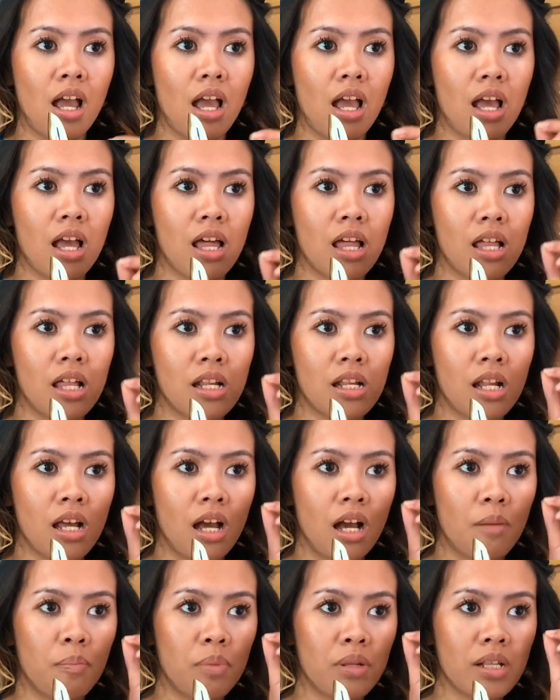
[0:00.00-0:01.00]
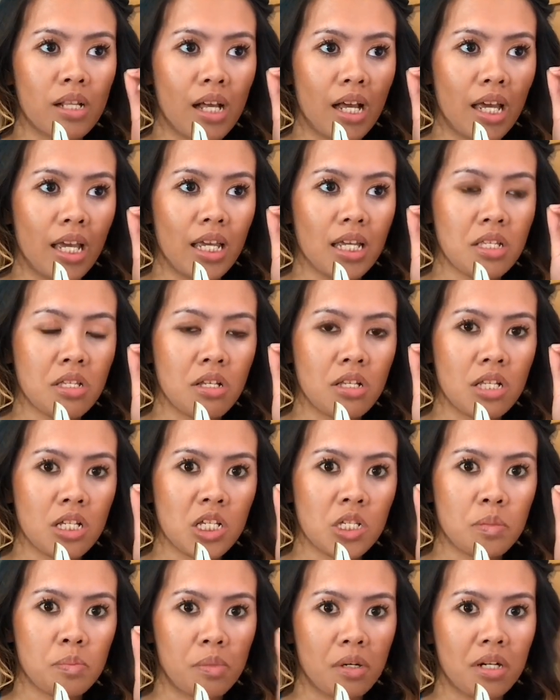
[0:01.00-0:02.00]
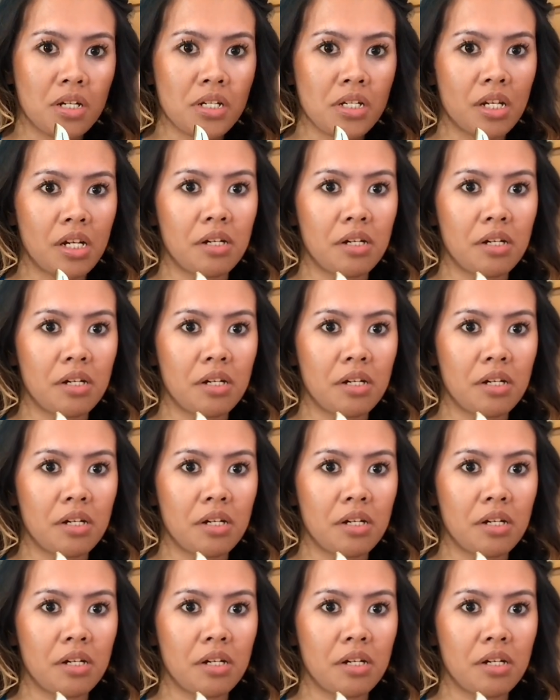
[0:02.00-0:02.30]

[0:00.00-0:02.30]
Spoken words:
and apply it to the sparse